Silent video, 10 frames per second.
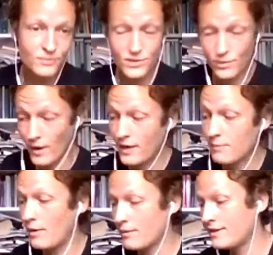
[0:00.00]
write
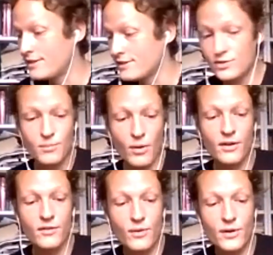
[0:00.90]
about in this new body
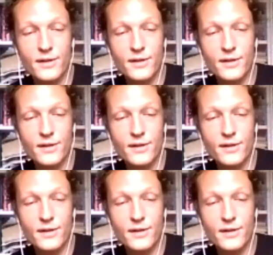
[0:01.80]
of work.